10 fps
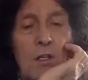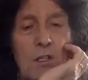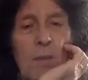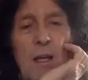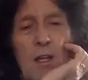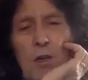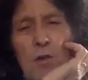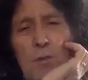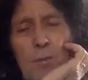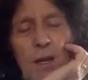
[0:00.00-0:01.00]
So my
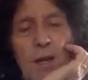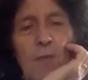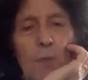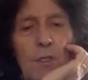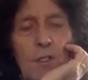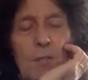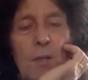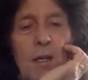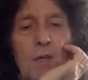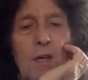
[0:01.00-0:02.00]
huge big influence to
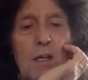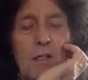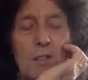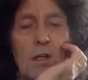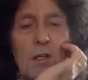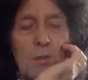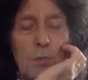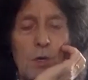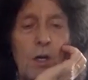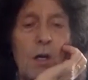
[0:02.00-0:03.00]
begin writing songs
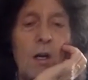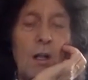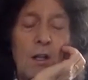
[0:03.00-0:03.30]
were